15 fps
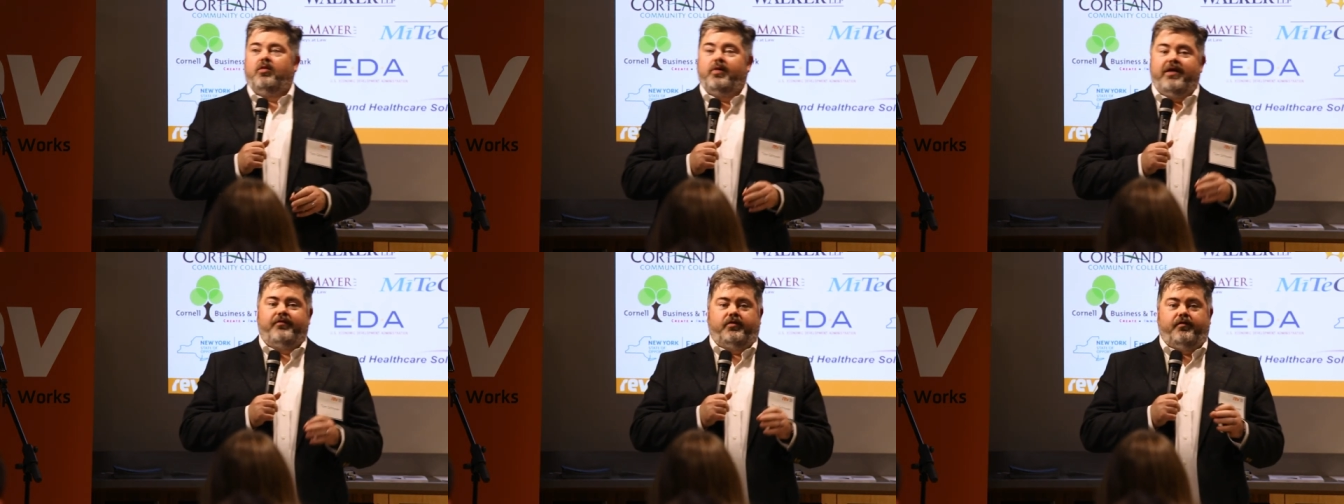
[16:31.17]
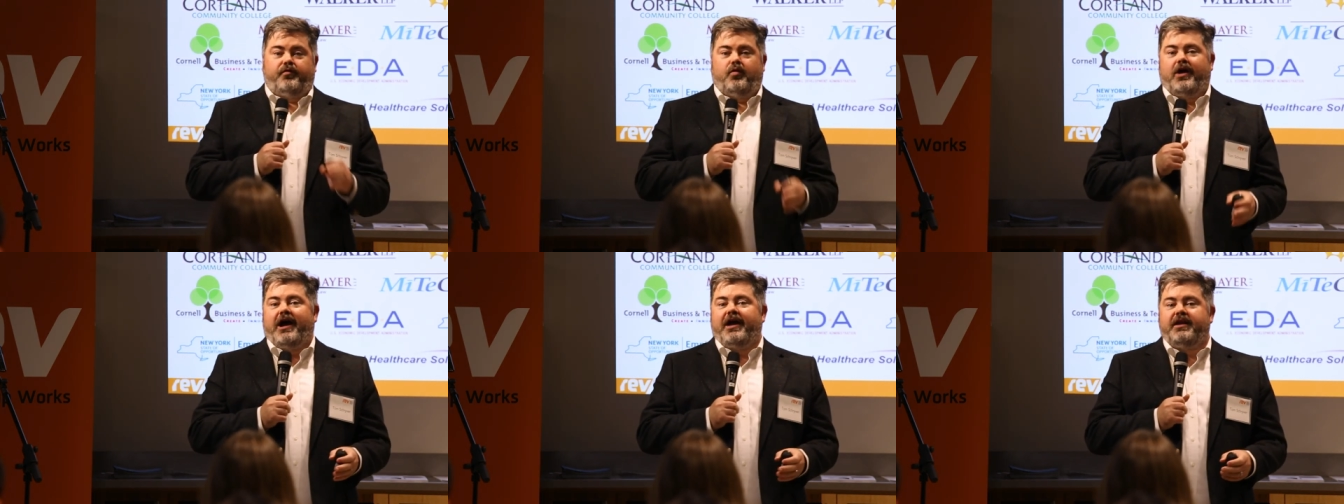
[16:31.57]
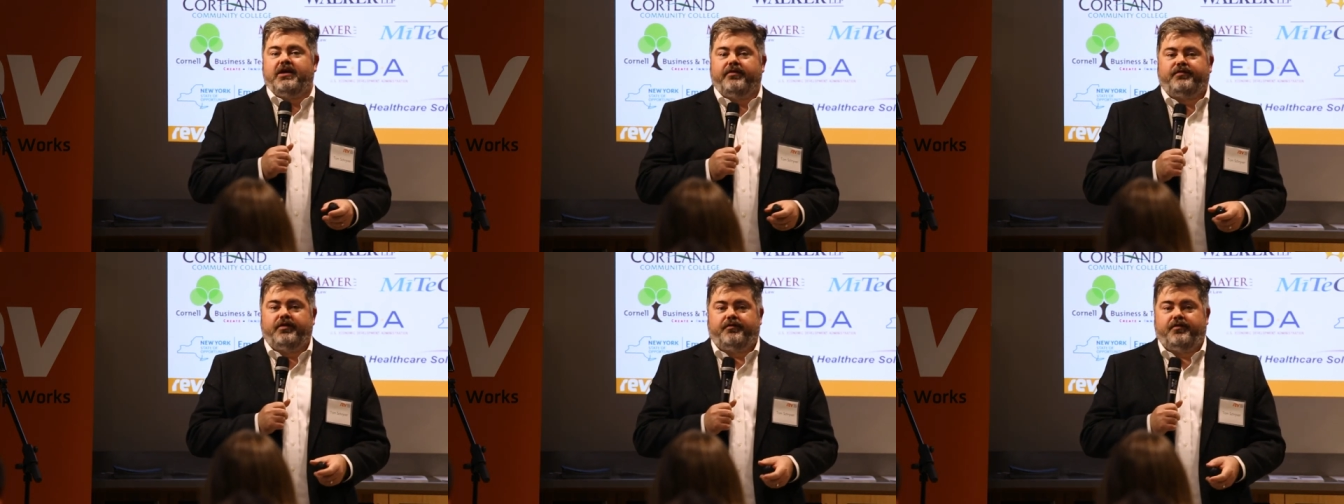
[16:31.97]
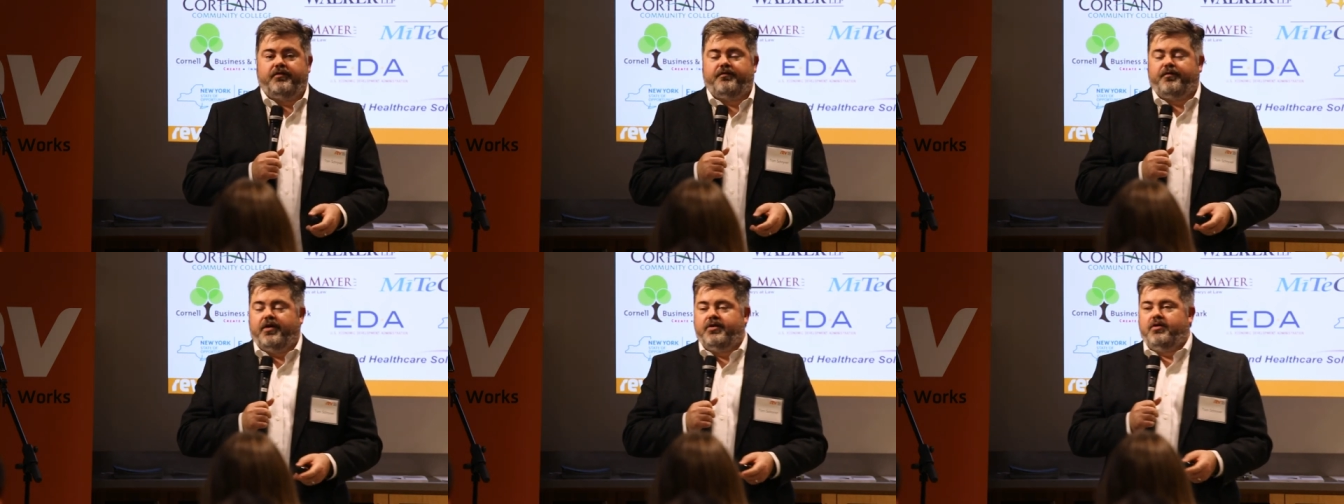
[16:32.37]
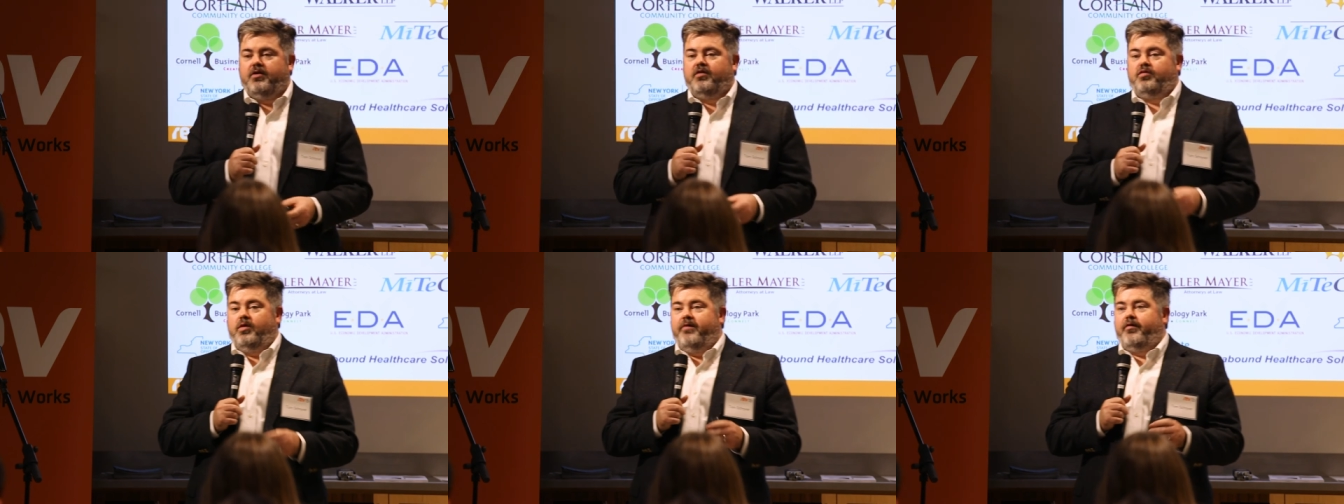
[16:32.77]
We have a variety of different
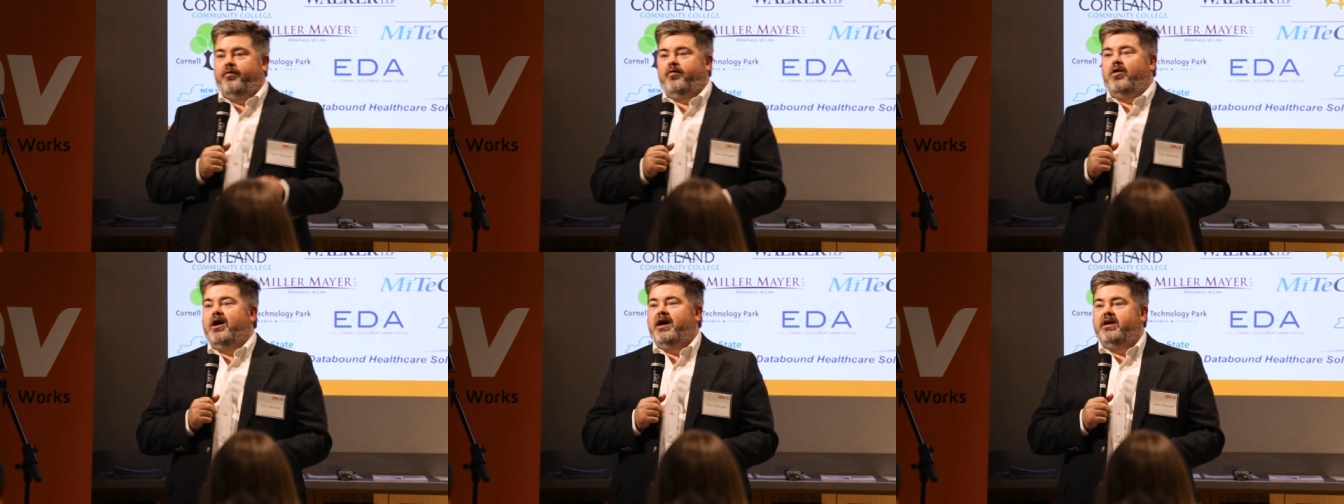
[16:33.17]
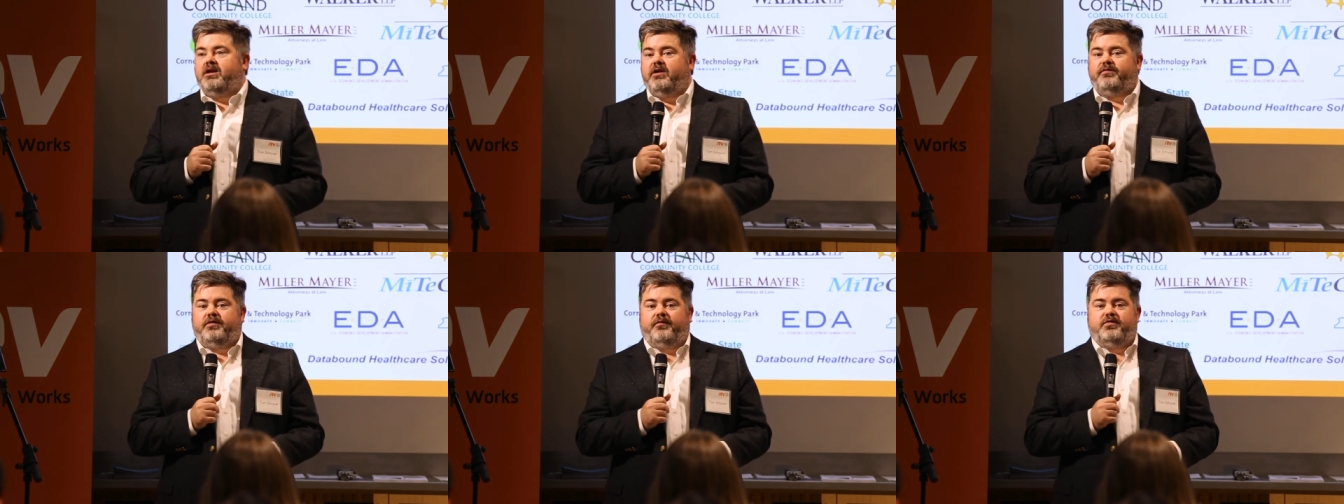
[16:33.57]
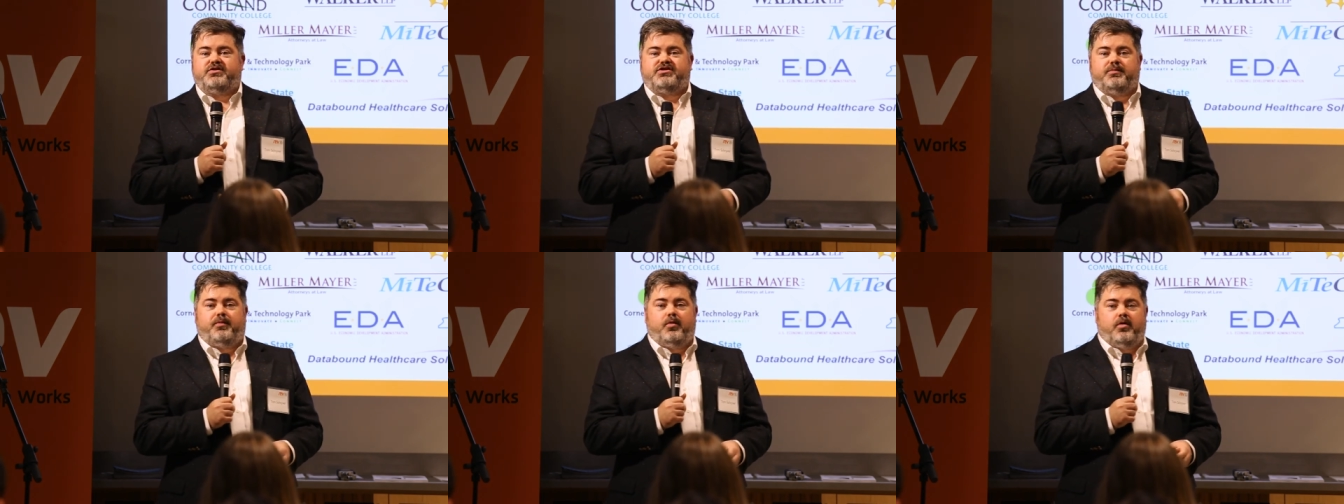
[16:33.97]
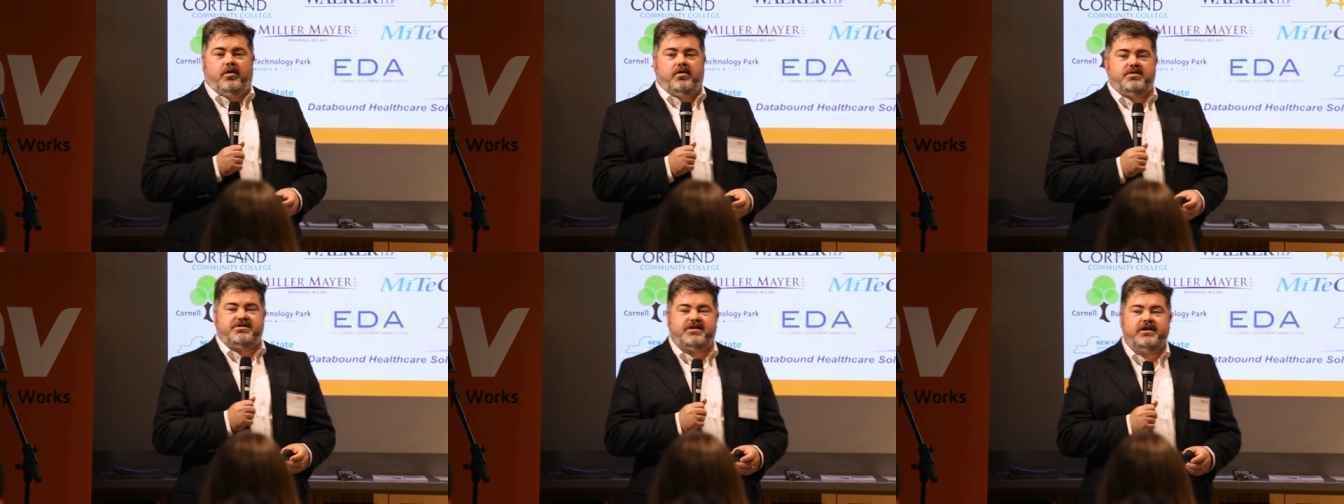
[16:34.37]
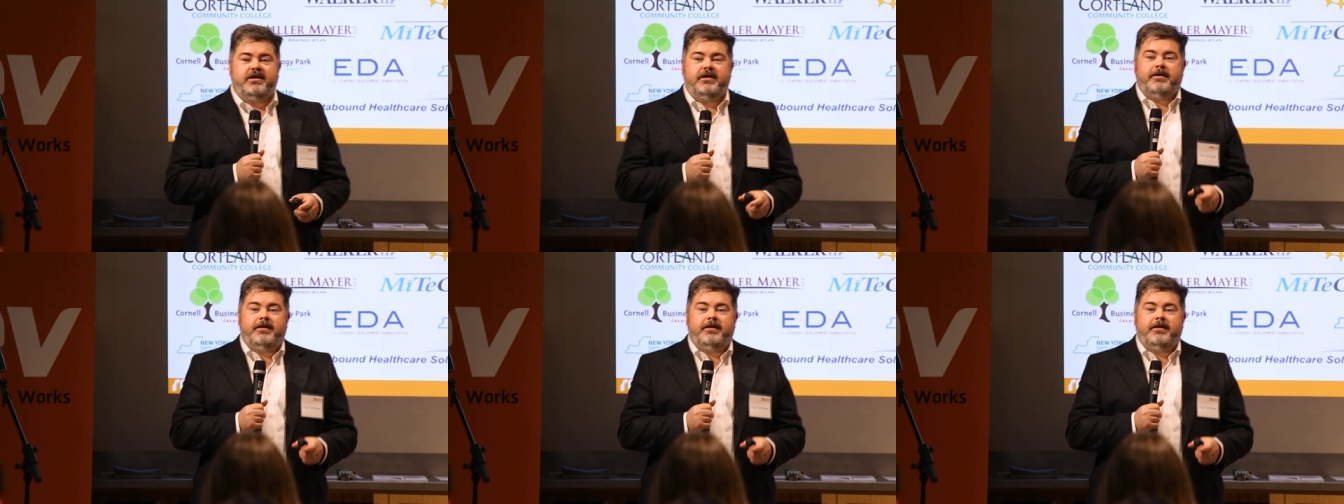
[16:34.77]
funders. We have a variety of different supporters.